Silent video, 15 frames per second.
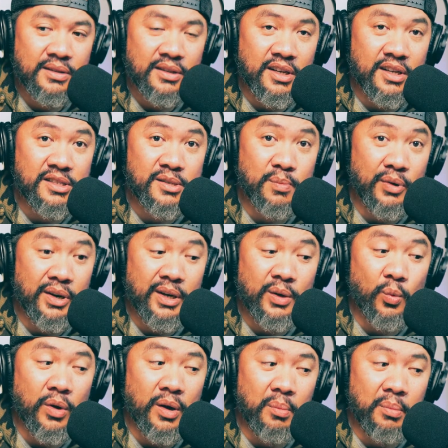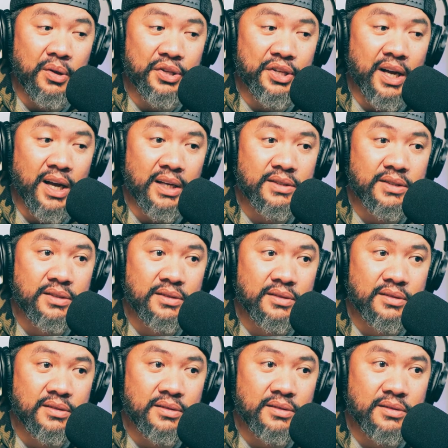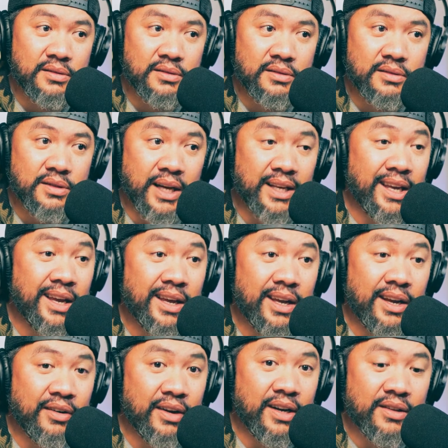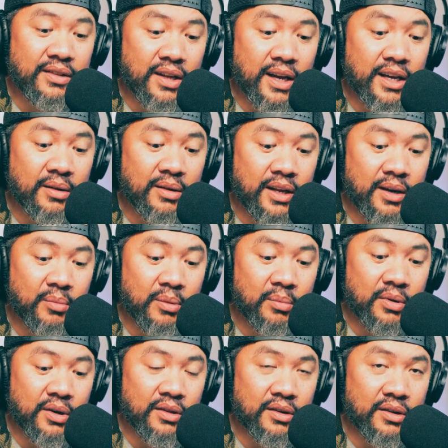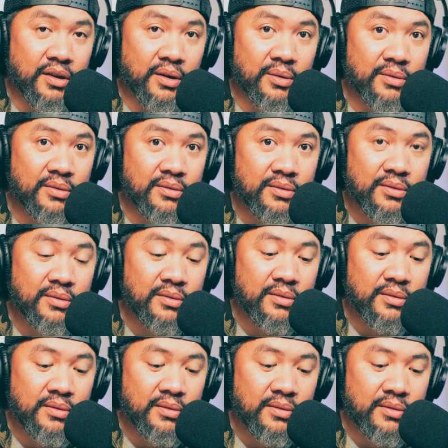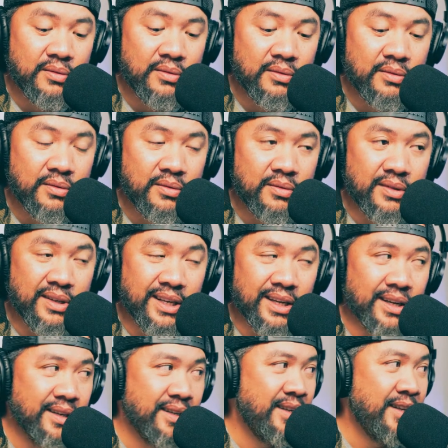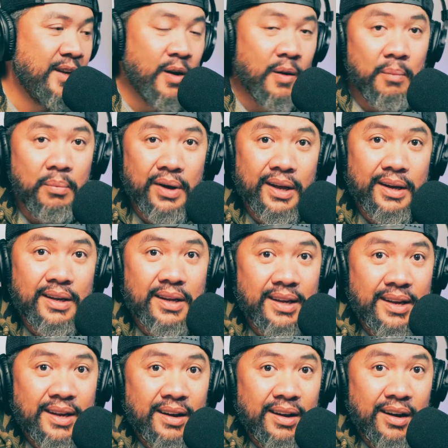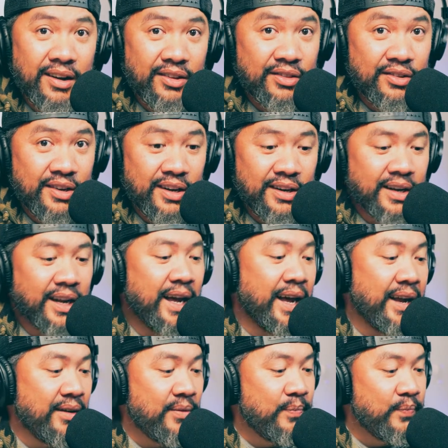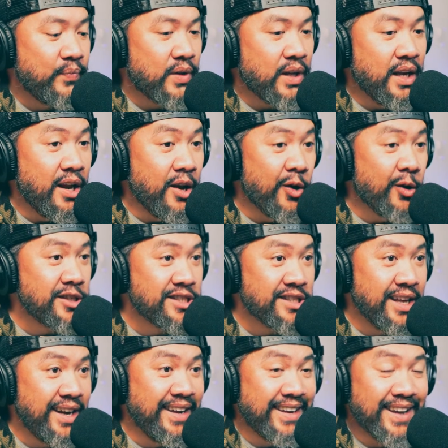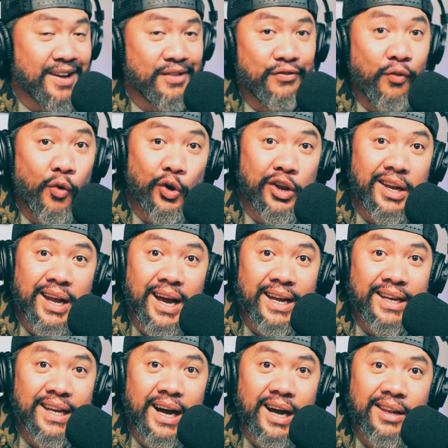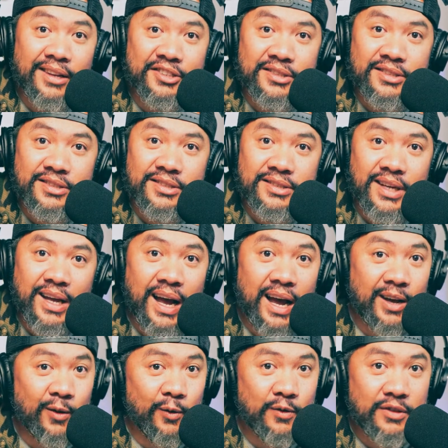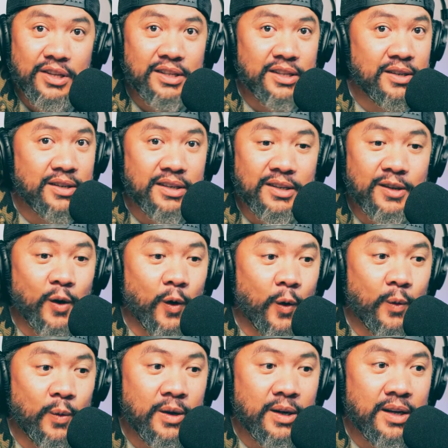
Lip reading: It's pretty well built, guys. I can't hear anything. I can hear my brother though. Yeah. But other than that, it looks like at $49, I don't think you can go